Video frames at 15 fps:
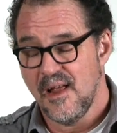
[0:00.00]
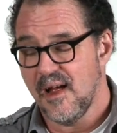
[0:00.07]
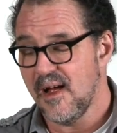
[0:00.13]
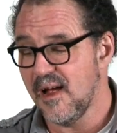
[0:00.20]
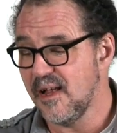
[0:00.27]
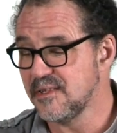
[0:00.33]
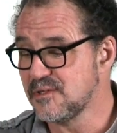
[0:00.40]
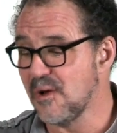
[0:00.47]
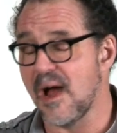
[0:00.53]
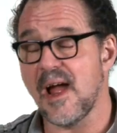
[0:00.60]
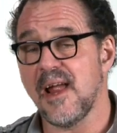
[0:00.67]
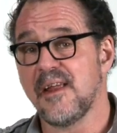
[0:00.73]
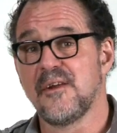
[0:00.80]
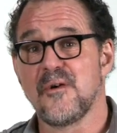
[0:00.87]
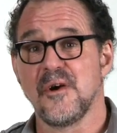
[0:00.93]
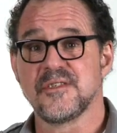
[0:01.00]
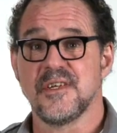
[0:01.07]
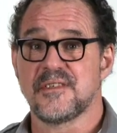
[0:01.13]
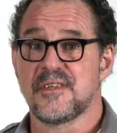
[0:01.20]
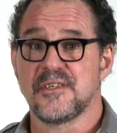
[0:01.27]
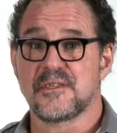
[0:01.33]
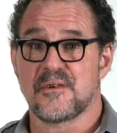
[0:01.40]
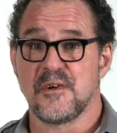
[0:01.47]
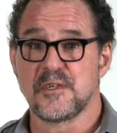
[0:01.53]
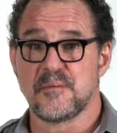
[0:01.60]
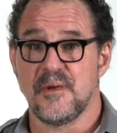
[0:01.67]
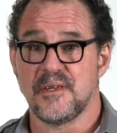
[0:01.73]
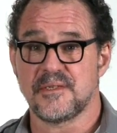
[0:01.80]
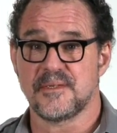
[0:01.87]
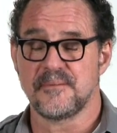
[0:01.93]
And so I encourage us this
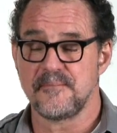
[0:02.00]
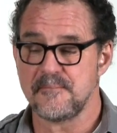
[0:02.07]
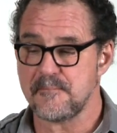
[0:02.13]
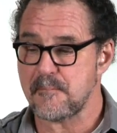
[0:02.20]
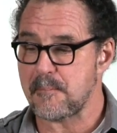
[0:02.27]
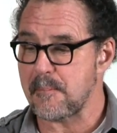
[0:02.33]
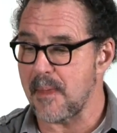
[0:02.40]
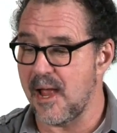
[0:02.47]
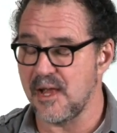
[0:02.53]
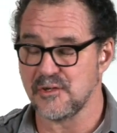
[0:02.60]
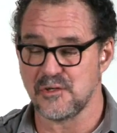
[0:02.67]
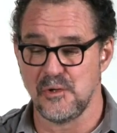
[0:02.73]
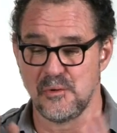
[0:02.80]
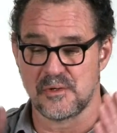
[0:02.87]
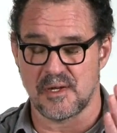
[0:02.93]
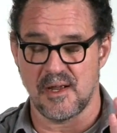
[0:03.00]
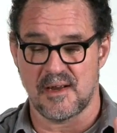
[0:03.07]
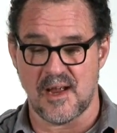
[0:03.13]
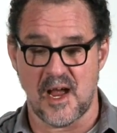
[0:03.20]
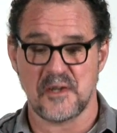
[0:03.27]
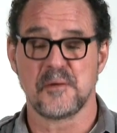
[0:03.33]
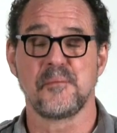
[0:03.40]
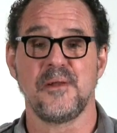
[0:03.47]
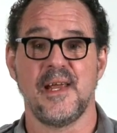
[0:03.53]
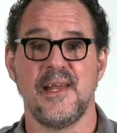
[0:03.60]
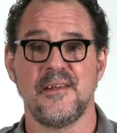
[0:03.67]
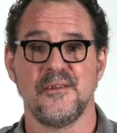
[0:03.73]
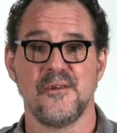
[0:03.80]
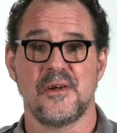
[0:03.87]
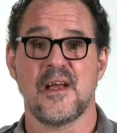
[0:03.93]
Christmas, as you can
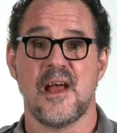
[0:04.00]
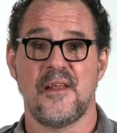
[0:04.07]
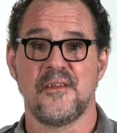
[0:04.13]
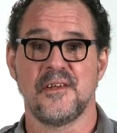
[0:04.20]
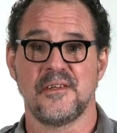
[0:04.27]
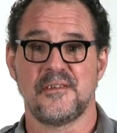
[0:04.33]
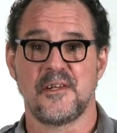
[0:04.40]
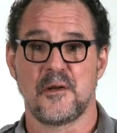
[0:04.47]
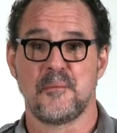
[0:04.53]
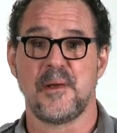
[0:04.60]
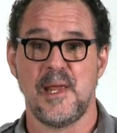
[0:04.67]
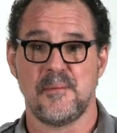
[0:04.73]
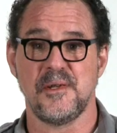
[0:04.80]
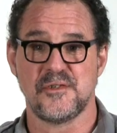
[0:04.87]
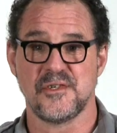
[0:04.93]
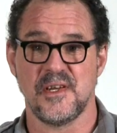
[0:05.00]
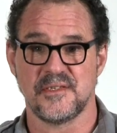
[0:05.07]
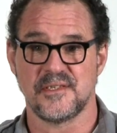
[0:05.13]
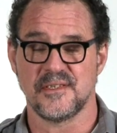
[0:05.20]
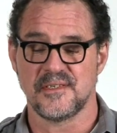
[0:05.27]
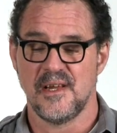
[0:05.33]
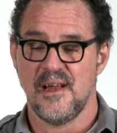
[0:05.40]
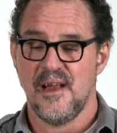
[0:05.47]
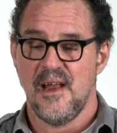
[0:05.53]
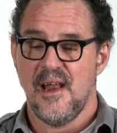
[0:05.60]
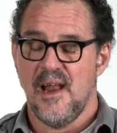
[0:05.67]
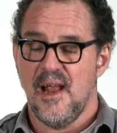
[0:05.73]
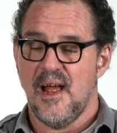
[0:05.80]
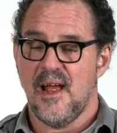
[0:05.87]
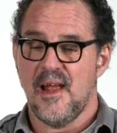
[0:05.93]
contemplate and look on the little baby Jesus,
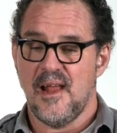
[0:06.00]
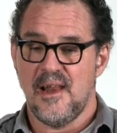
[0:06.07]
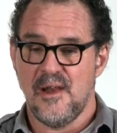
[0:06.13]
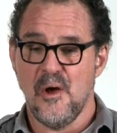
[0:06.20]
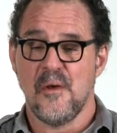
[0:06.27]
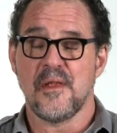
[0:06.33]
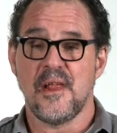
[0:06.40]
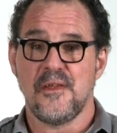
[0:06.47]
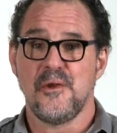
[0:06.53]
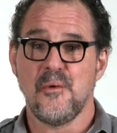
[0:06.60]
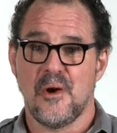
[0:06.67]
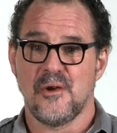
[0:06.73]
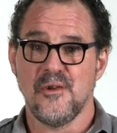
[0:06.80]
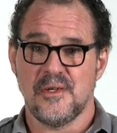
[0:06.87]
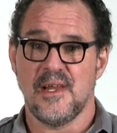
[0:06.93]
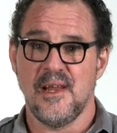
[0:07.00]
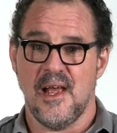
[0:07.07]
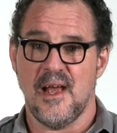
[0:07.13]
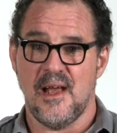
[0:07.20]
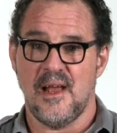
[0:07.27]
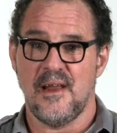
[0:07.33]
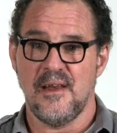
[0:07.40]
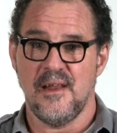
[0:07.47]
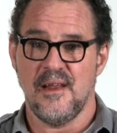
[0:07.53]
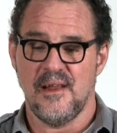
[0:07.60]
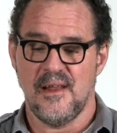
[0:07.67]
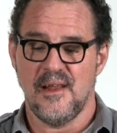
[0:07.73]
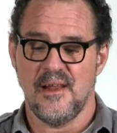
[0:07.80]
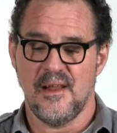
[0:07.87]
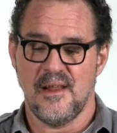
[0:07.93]
know that you are looking on
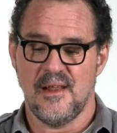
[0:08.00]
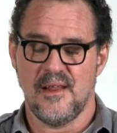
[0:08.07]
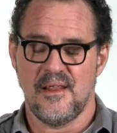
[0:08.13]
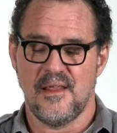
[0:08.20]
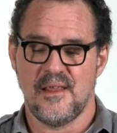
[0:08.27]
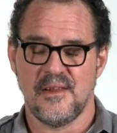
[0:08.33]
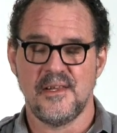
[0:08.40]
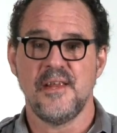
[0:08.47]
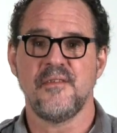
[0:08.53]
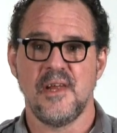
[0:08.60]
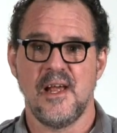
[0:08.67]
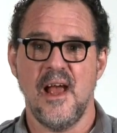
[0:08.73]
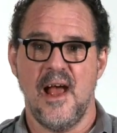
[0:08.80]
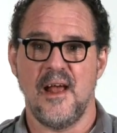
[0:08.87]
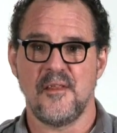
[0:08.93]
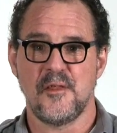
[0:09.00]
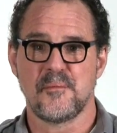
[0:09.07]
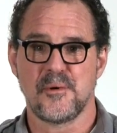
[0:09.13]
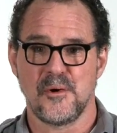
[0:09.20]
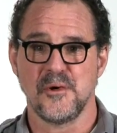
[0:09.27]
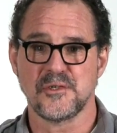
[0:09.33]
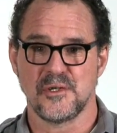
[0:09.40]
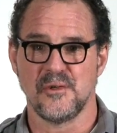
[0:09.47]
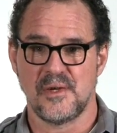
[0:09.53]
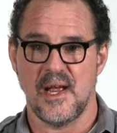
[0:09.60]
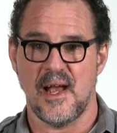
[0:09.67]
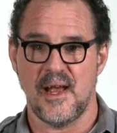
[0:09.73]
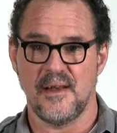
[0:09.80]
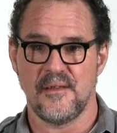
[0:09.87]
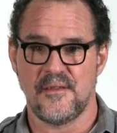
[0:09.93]
the living God, the personal
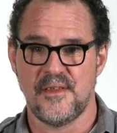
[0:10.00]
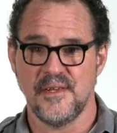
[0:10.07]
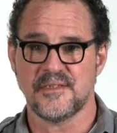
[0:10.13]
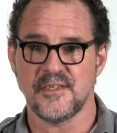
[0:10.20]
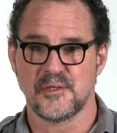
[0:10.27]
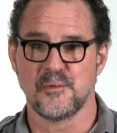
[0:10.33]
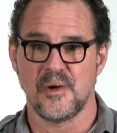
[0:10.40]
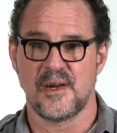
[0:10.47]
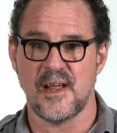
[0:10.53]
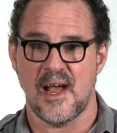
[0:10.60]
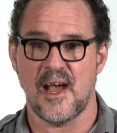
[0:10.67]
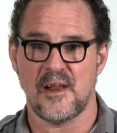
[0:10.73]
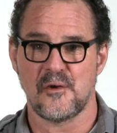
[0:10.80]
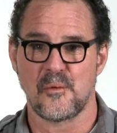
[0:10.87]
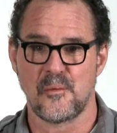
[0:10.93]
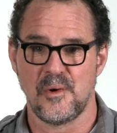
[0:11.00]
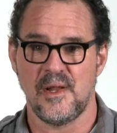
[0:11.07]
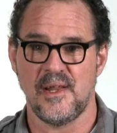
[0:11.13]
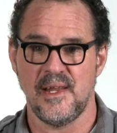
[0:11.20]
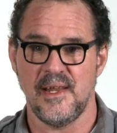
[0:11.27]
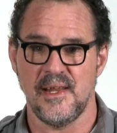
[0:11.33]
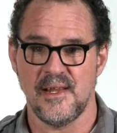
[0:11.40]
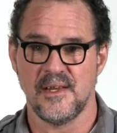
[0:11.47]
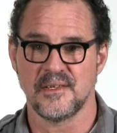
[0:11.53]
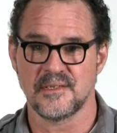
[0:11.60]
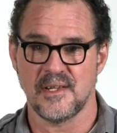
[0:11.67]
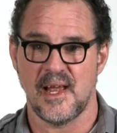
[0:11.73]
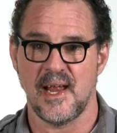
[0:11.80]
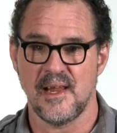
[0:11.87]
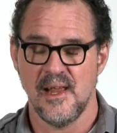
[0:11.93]
God. This is what God really
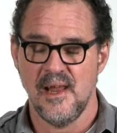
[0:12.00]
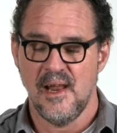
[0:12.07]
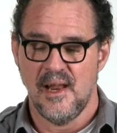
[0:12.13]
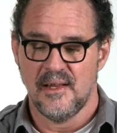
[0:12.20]
is like.